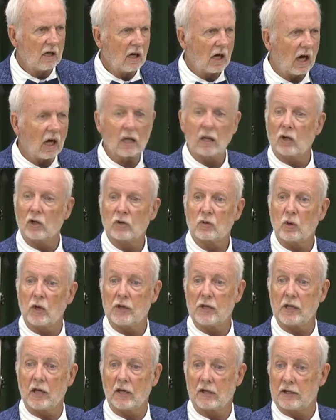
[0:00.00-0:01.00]
I learned
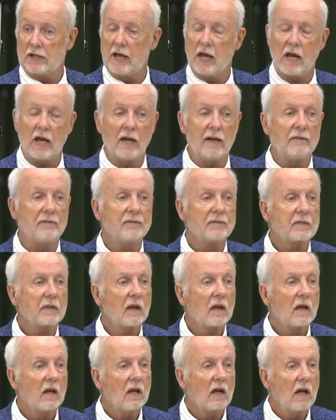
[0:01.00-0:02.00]
one the other day.
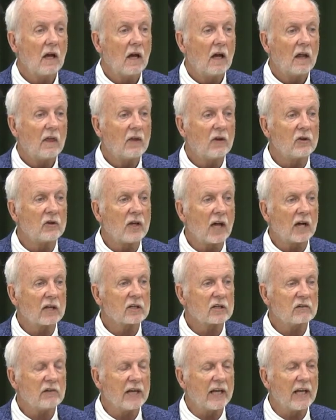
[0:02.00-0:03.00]
There's
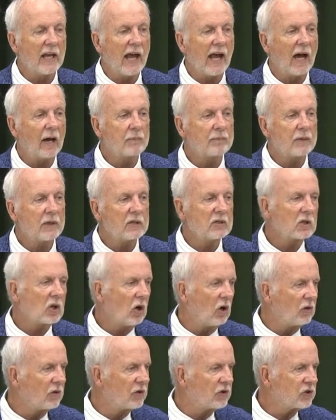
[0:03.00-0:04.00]
actually an app, it's
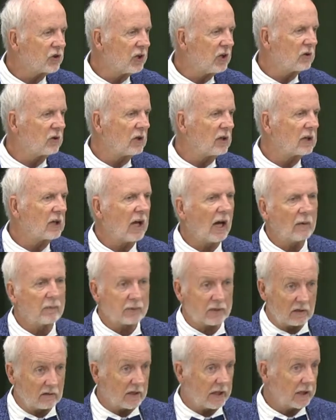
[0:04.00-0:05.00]
called the Secret
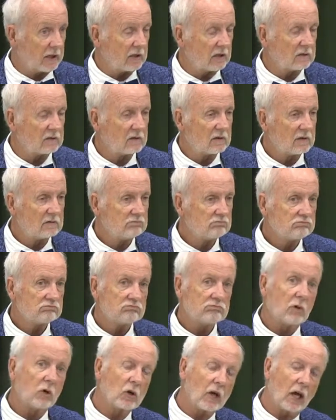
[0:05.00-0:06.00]
Calculator.
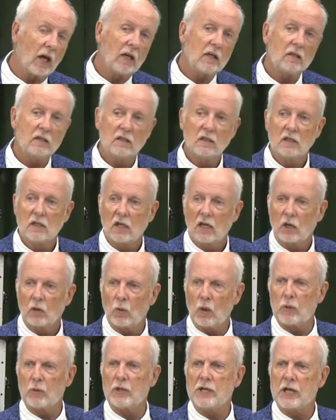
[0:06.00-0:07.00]
Okay,
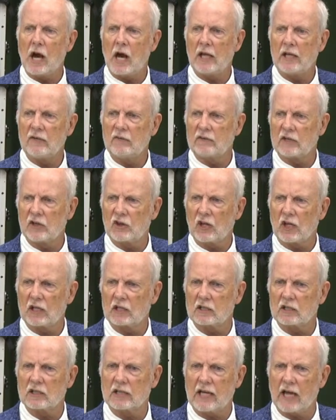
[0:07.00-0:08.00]
we would naively think
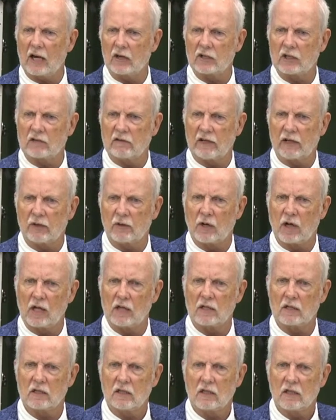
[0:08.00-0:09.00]
it's a calculator,
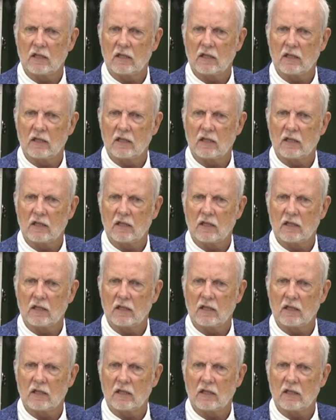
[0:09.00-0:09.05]
right?